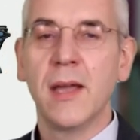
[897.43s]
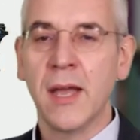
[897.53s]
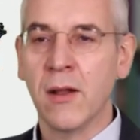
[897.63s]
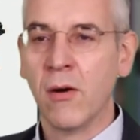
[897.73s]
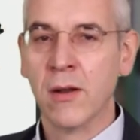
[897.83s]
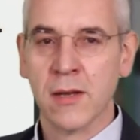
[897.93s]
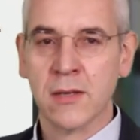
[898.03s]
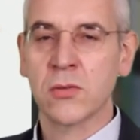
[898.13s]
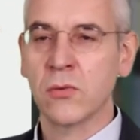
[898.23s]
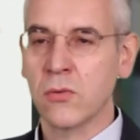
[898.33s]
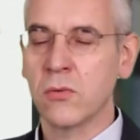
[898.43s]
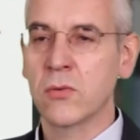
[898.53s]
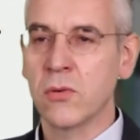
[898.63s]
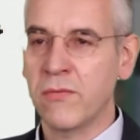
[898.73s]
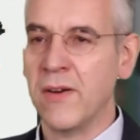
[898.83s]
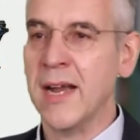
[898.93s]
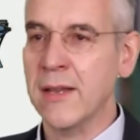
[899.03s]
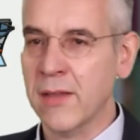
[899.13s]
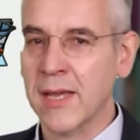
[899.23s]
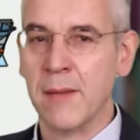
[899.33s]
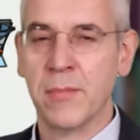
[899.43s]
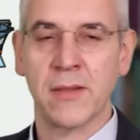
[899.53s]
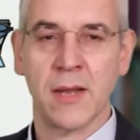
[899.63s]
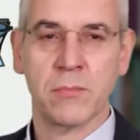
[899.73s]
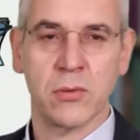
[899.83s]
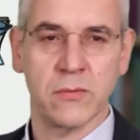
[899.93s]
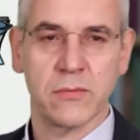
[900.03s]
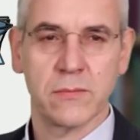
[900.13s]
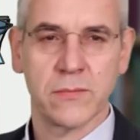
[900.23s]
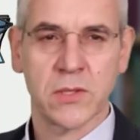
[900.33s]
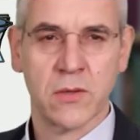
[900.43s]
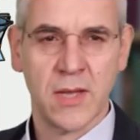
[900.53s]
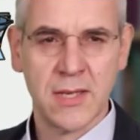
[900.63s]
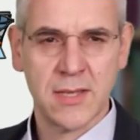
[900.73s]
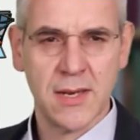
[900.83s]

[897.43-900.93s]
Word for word: in order to, to find the gap in that proof. So that's